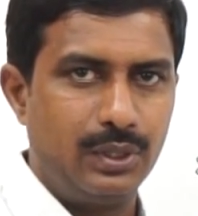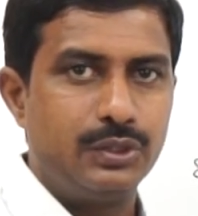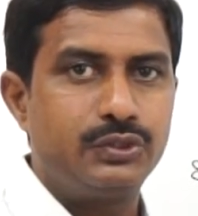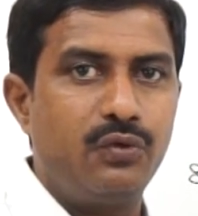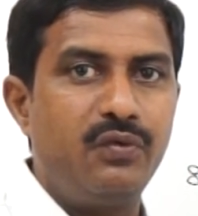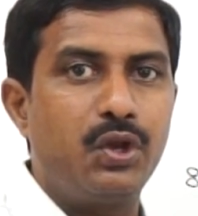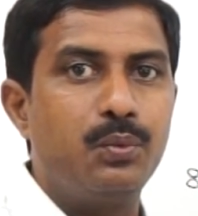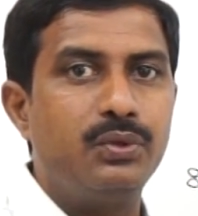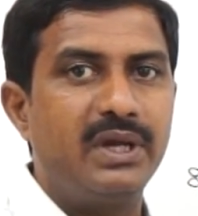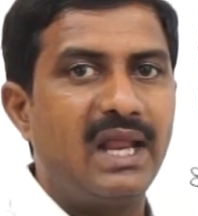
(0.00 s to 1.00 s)
So we
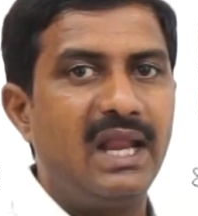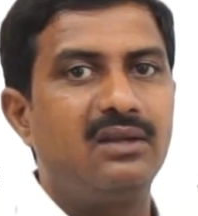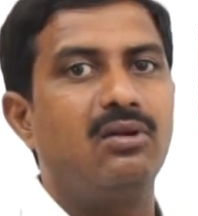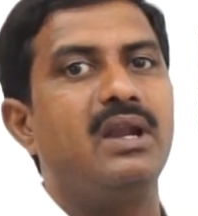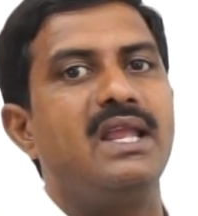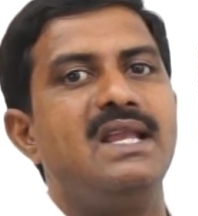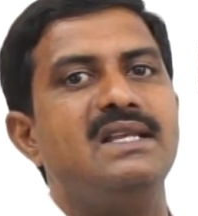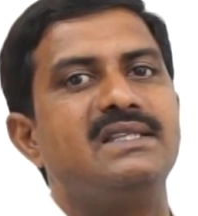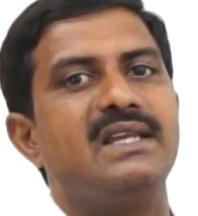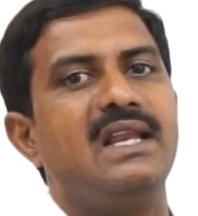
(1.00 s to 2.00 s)
remove that electron
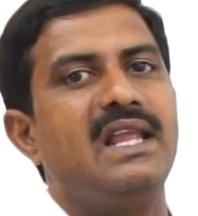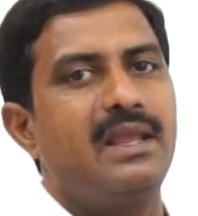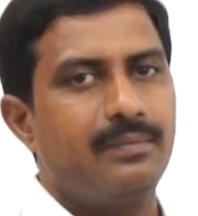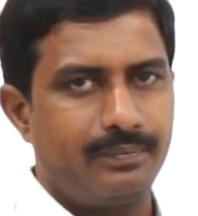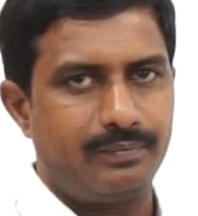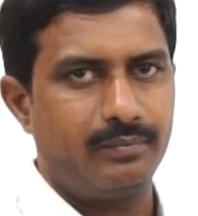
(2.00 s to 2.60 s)
easily.